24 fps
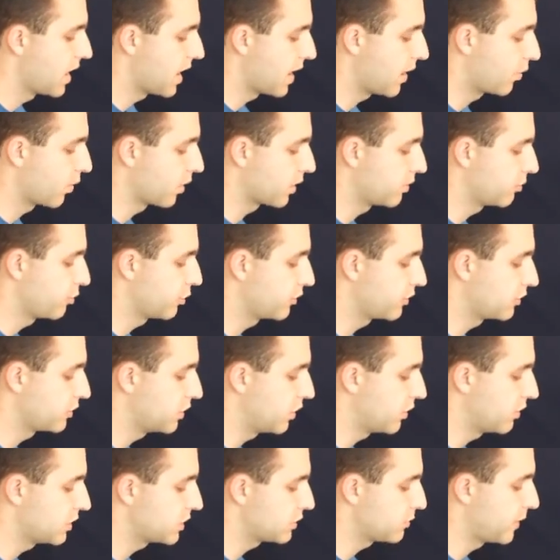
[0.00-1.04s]
and we're going to put the
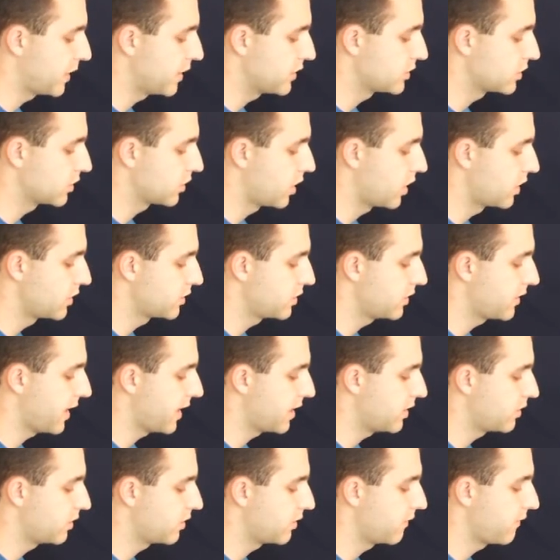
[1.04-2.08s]
donut spacer onto the
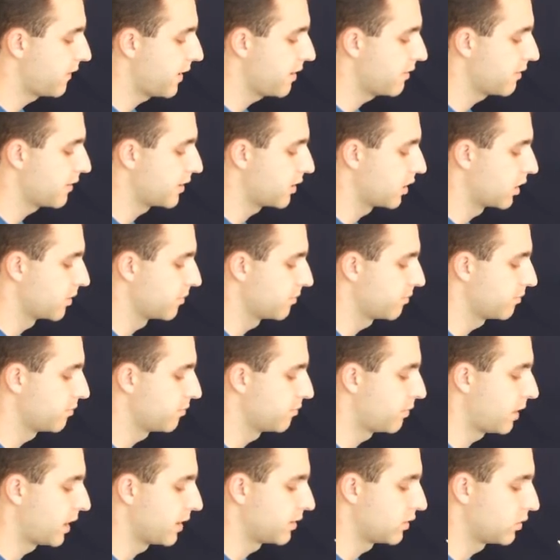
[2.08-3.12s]
end of the firing arm
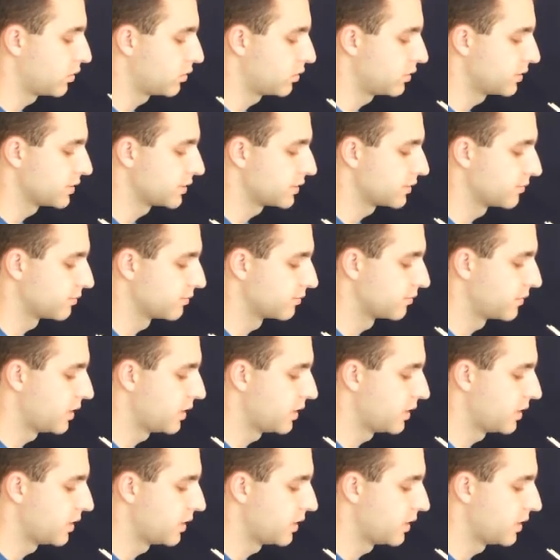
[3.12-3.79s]
by the holes.